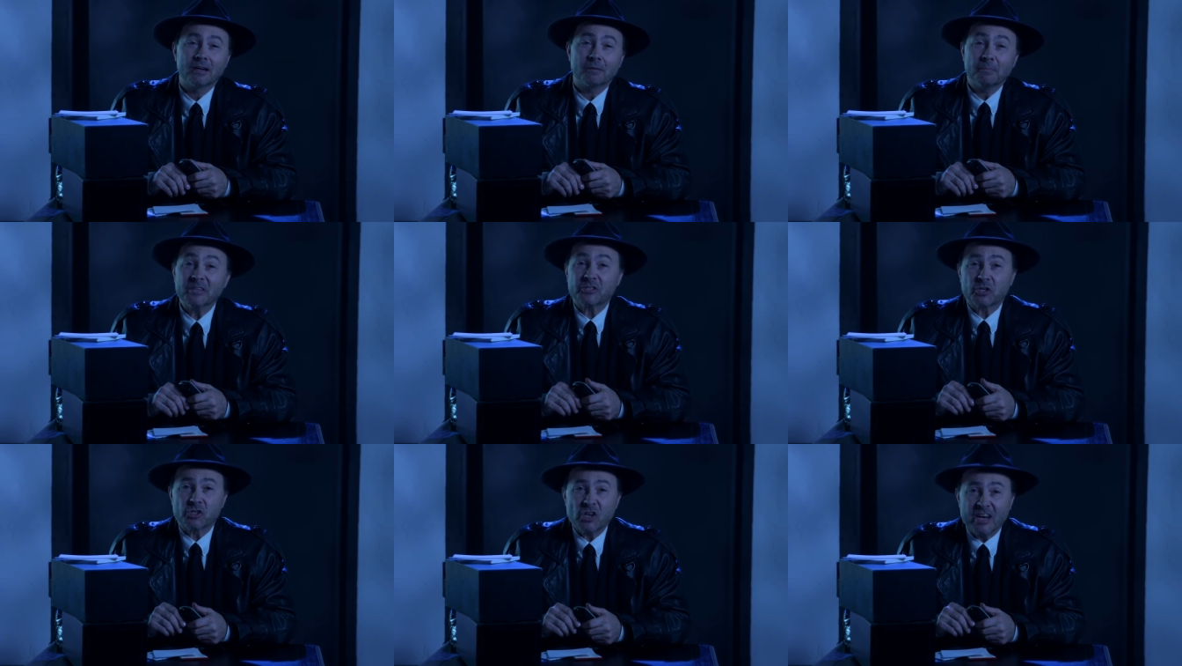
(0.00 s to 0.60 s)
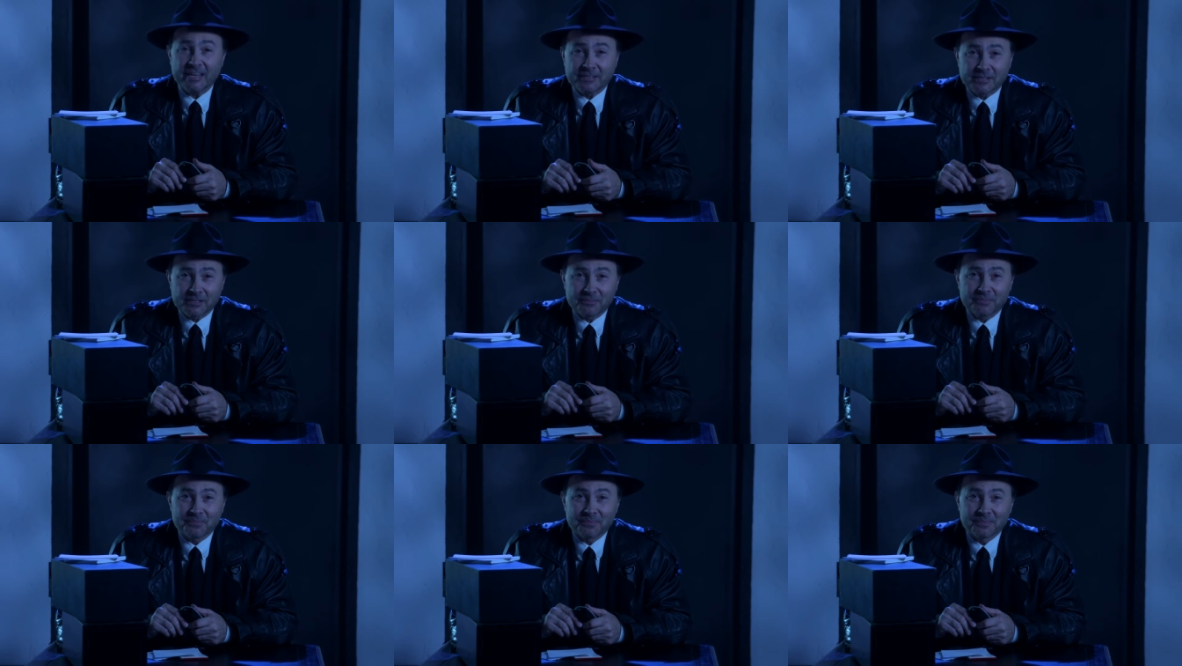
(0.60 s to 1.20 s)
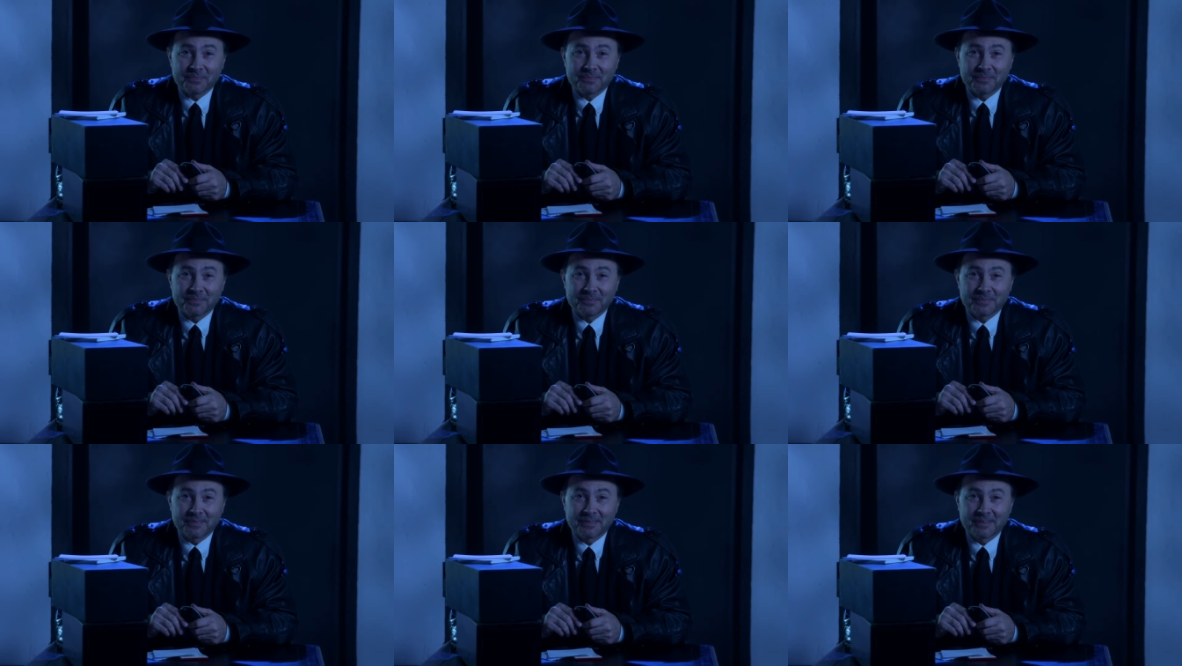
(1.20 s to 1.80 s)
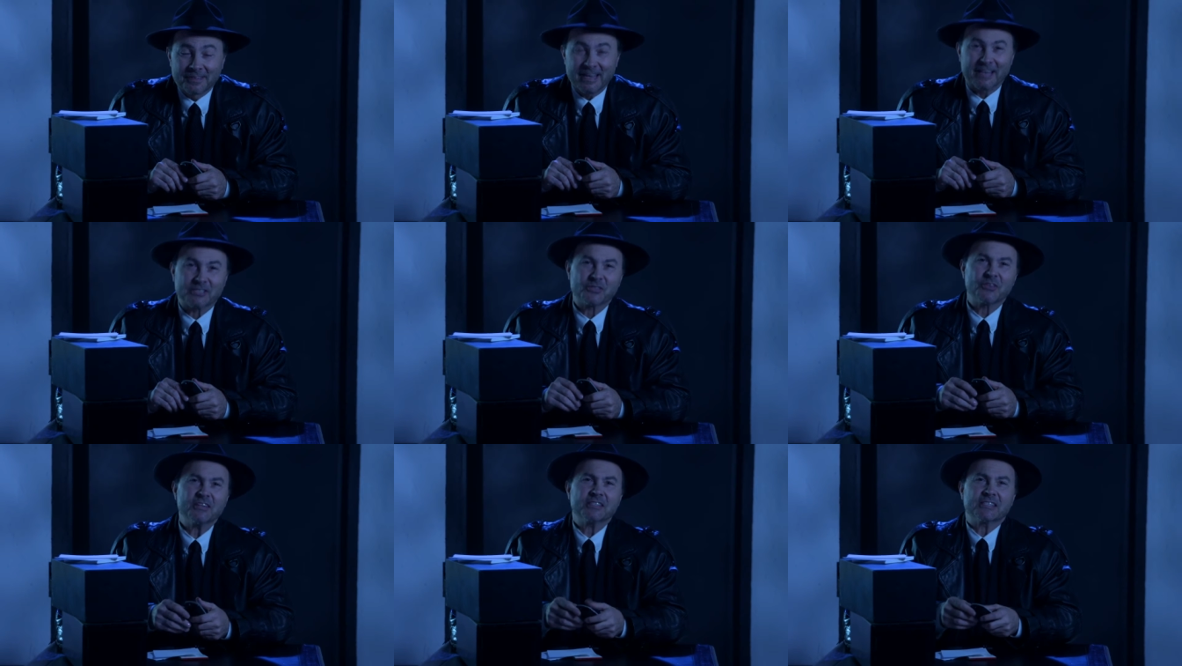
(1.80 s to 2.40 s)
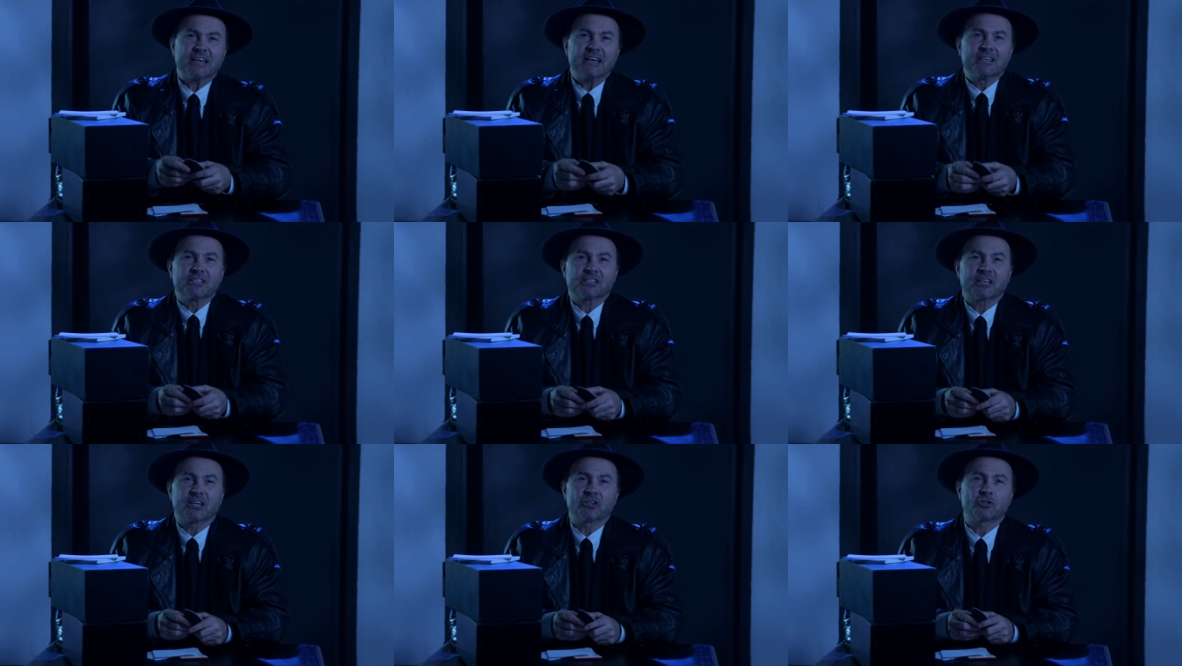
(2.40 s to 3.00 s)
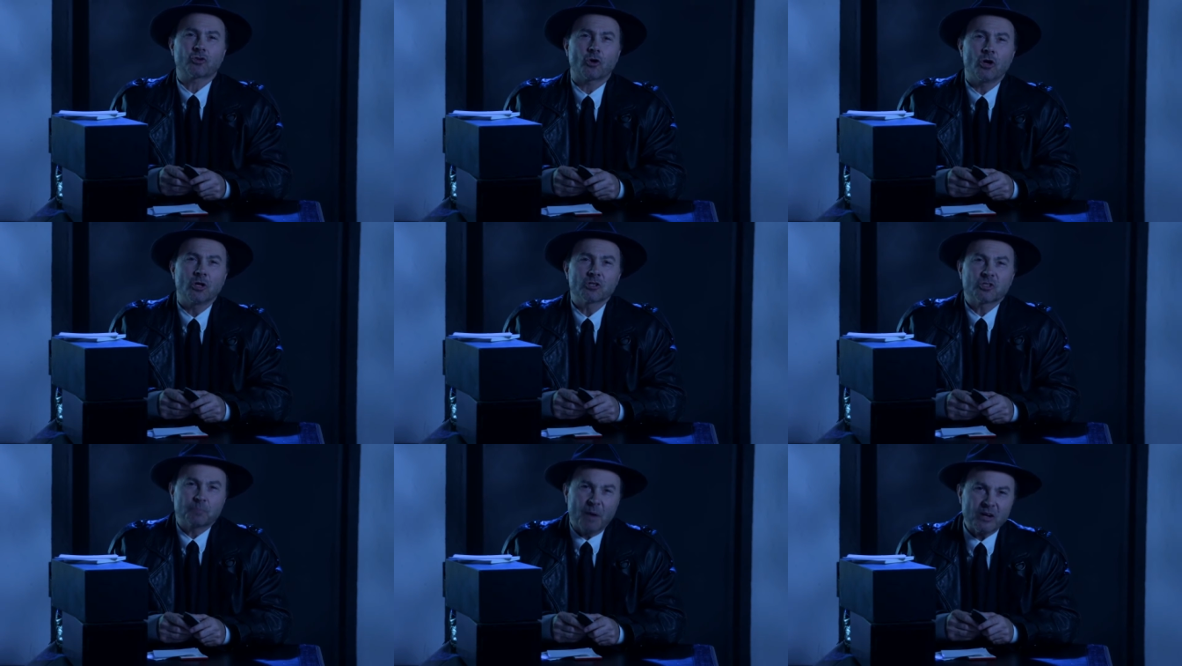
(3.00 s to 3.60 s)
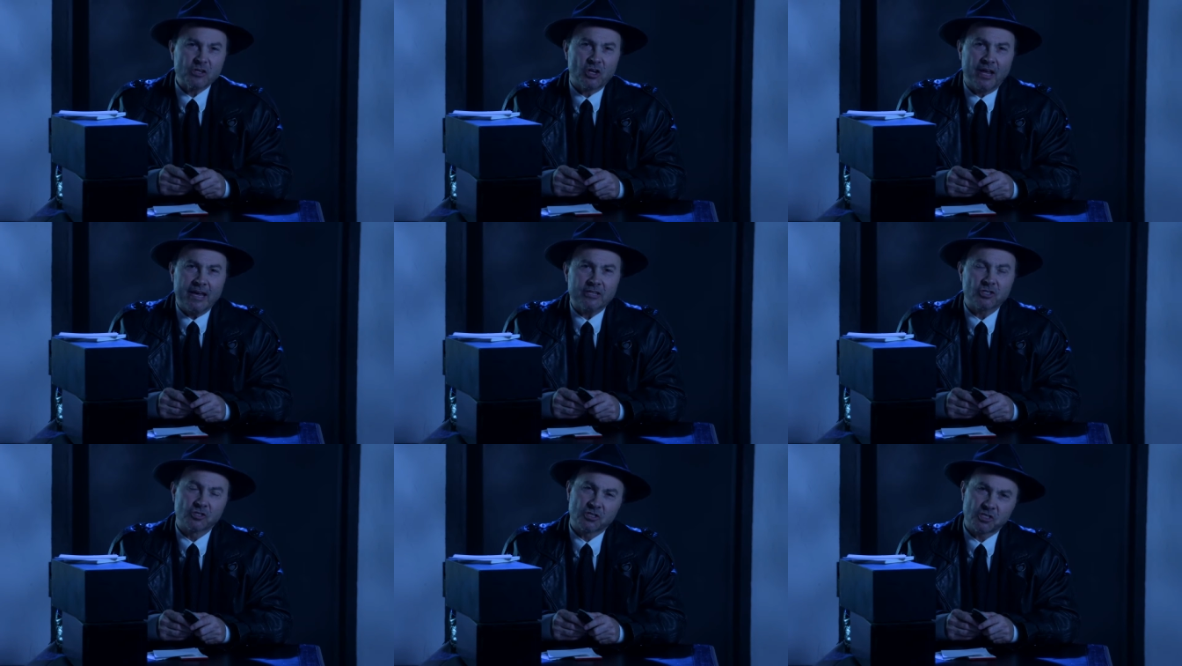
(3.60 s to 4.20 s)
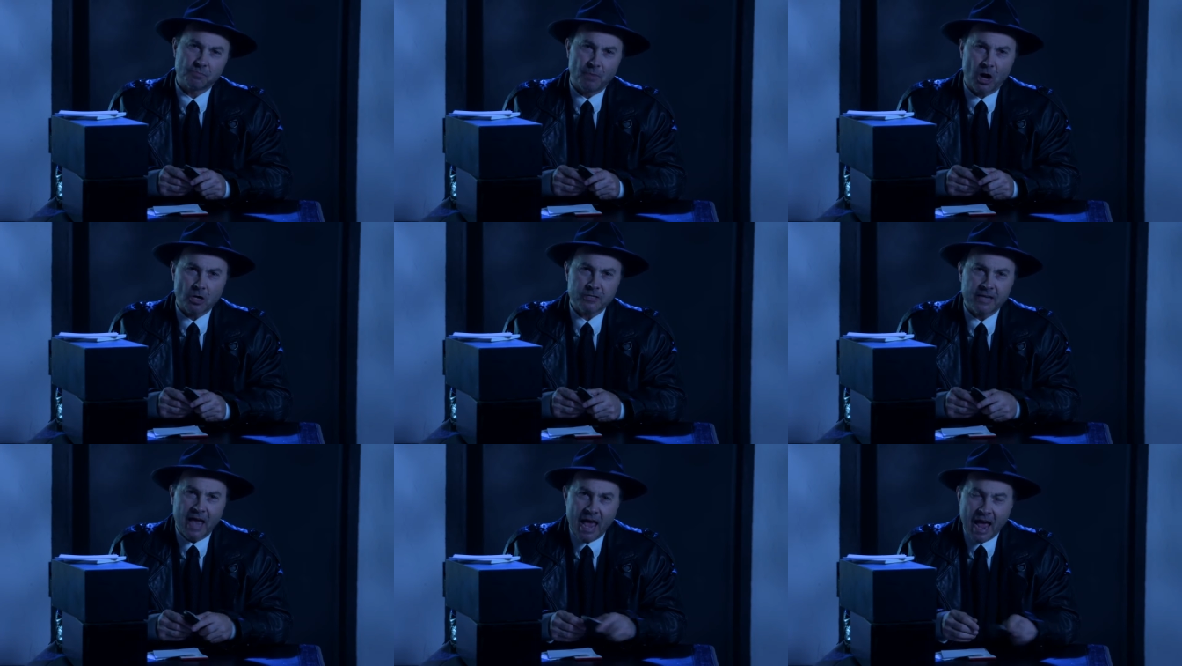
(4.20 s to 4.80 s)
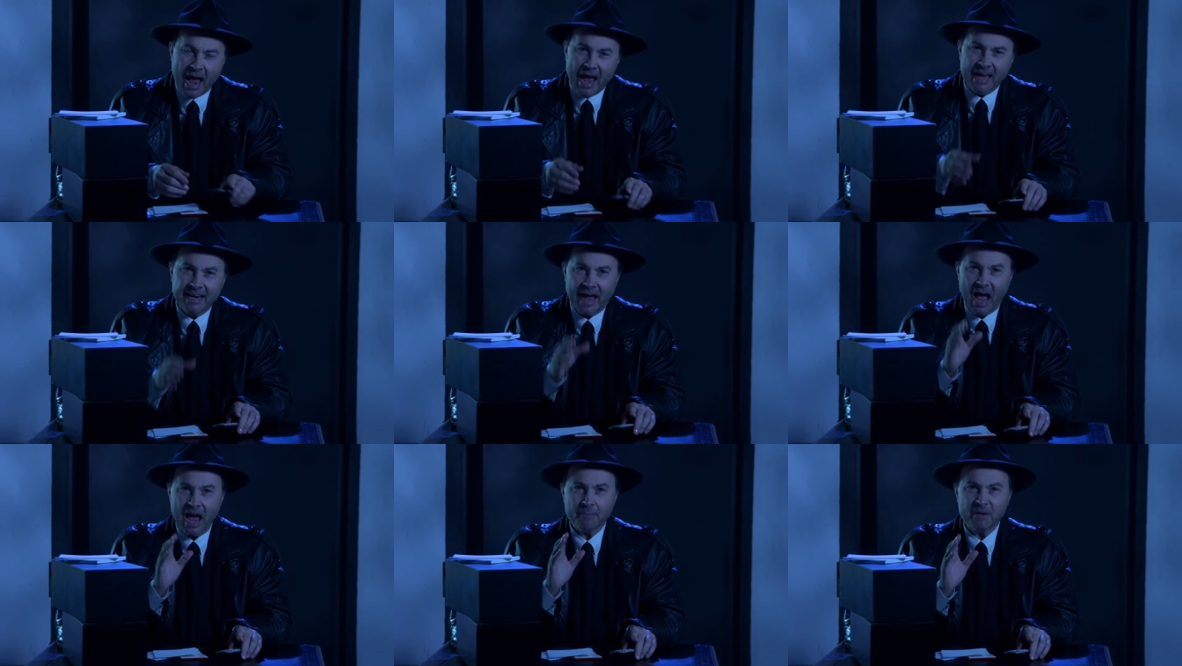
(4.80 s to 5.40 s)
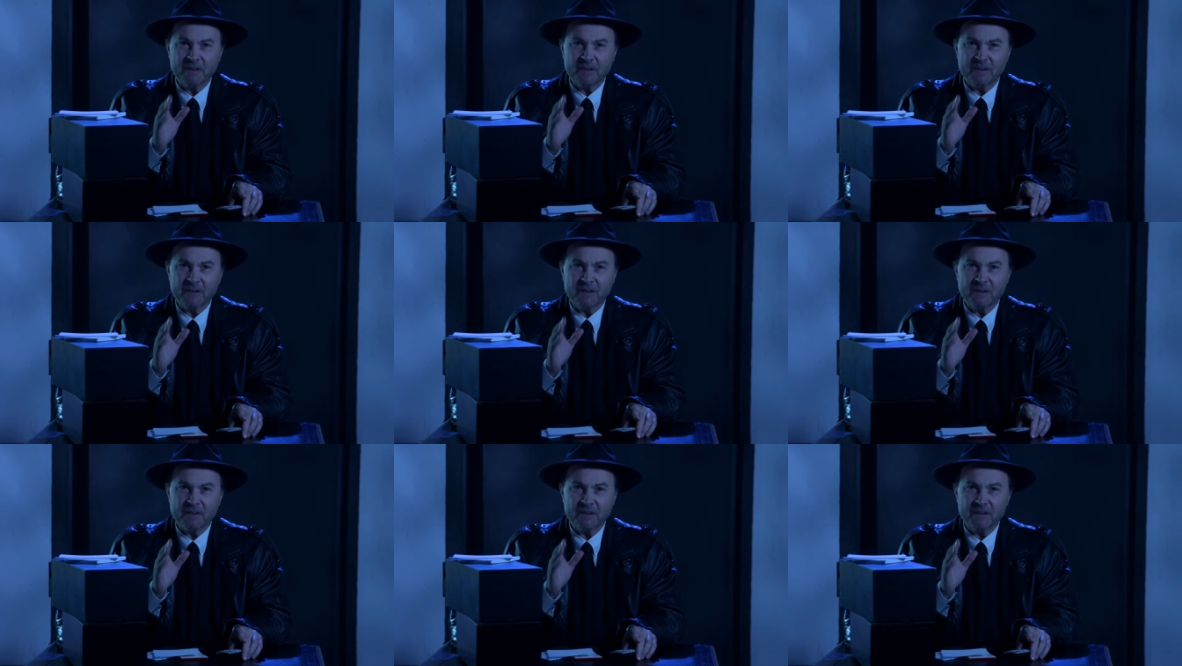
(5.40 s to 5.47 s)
Mr. Jeans. Yes, this is Control Special Agent Smart, and I'm